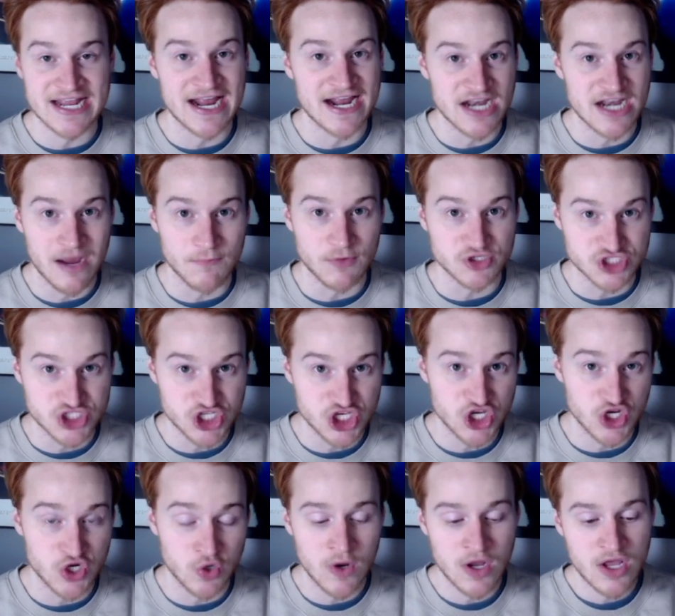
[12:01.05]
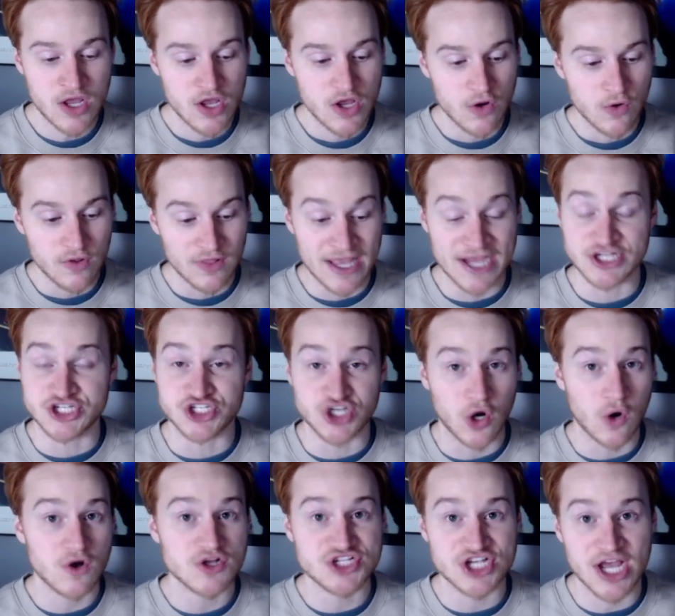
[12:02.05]
at number 2, like
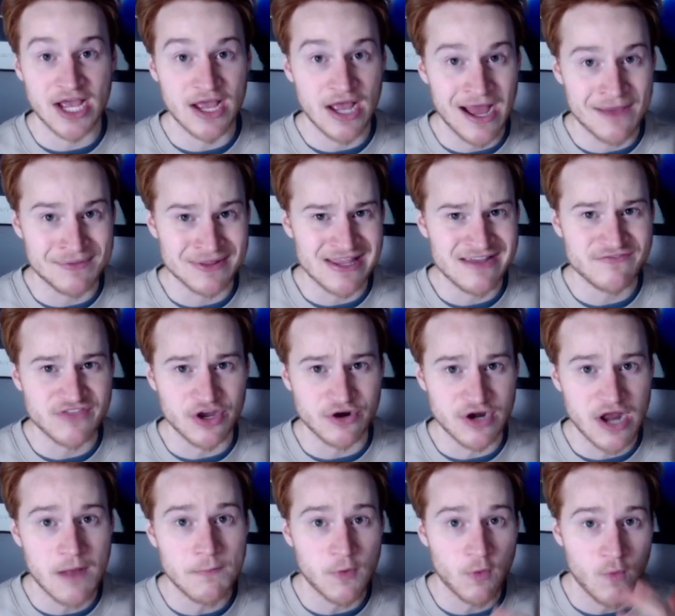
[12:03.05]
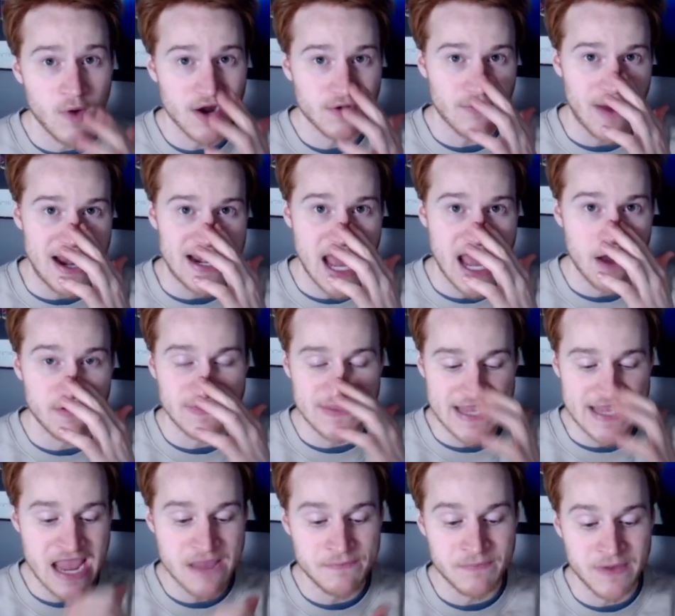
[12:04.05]
Georgia, I believe they're number 1 right now in
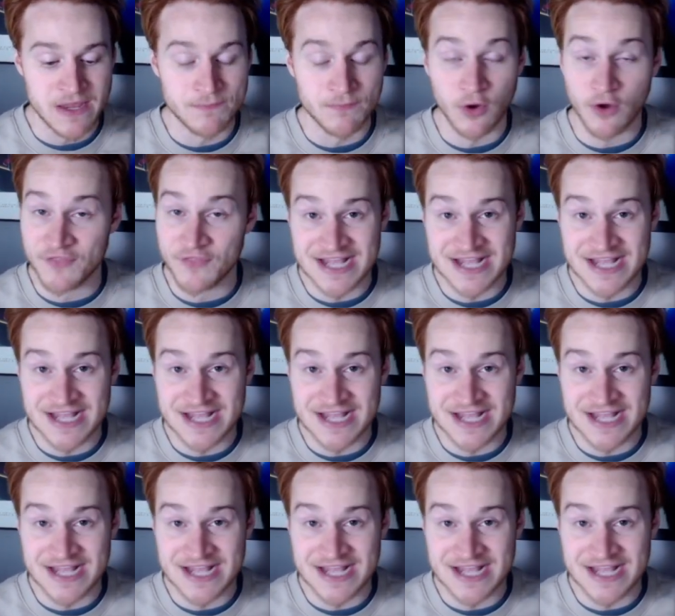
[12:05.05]
the AP poll.